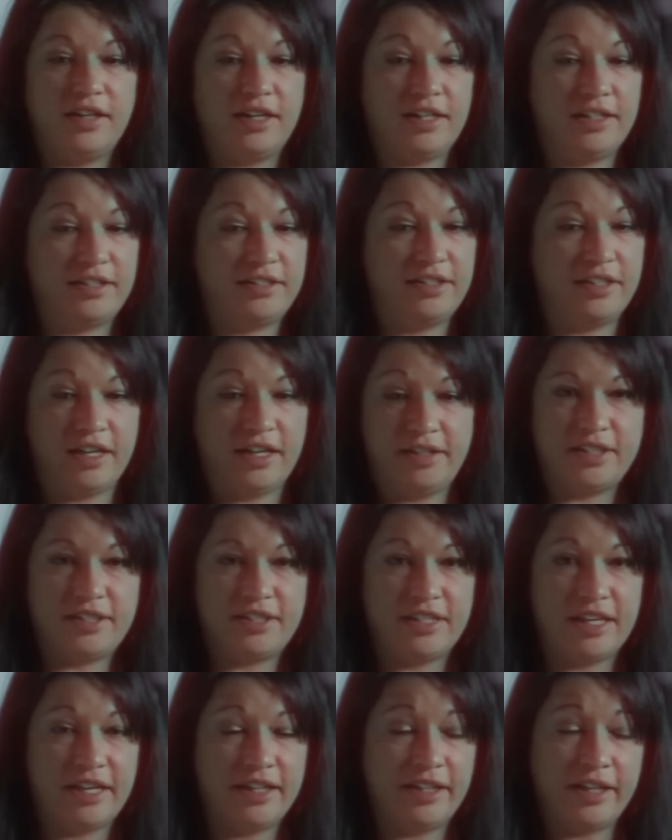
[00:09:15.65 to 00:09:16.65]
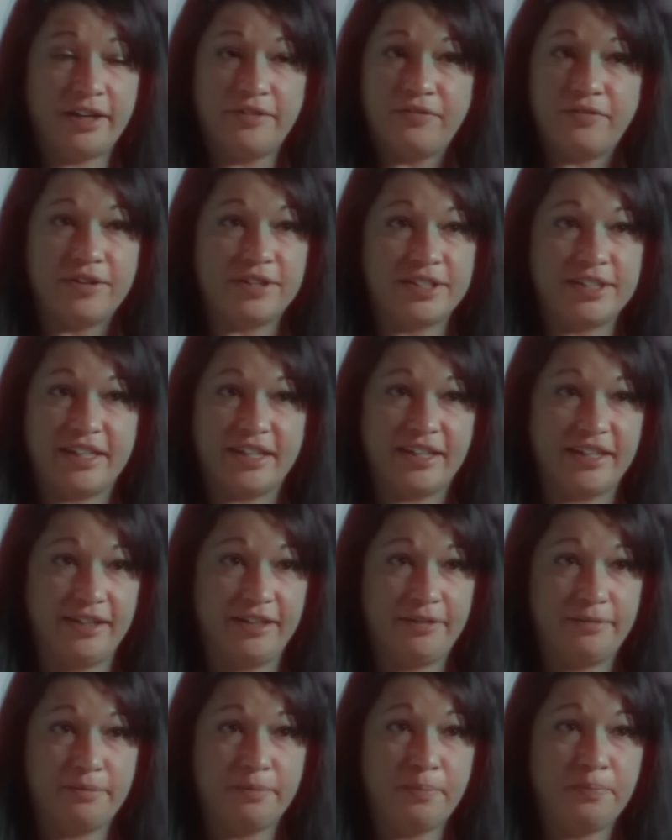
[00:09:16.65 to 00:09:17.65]
And I just sat there for a
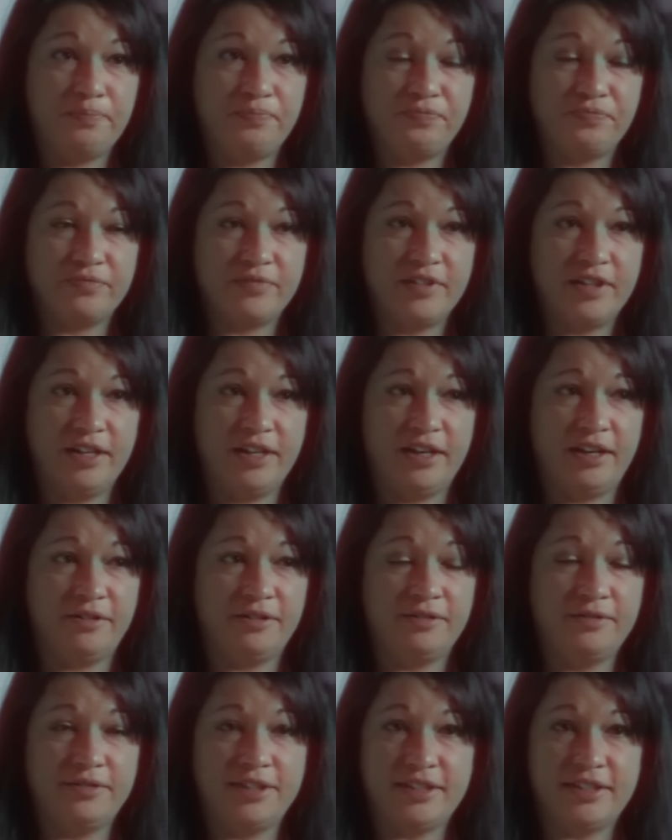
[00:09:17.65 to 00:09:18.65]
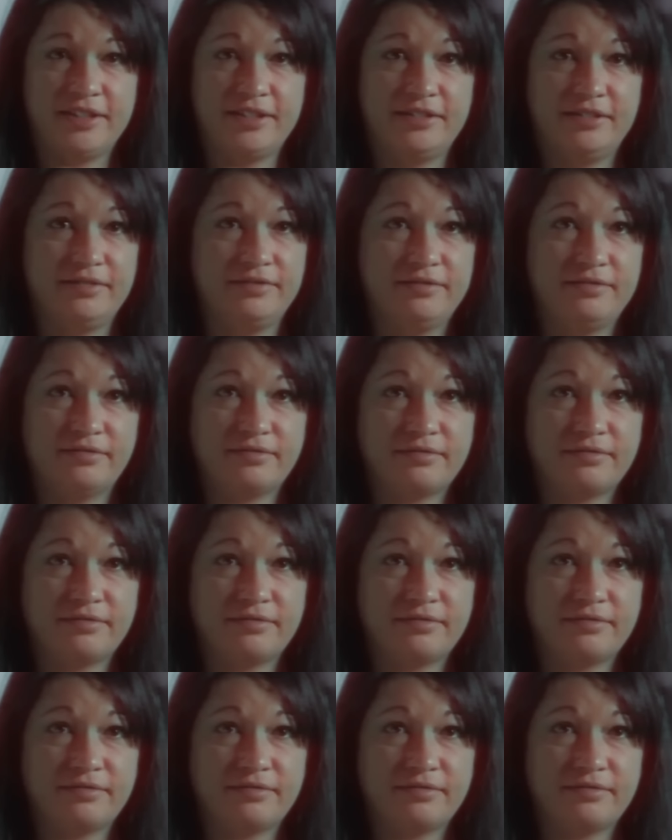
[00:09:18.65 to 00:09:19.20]
second, you know, just...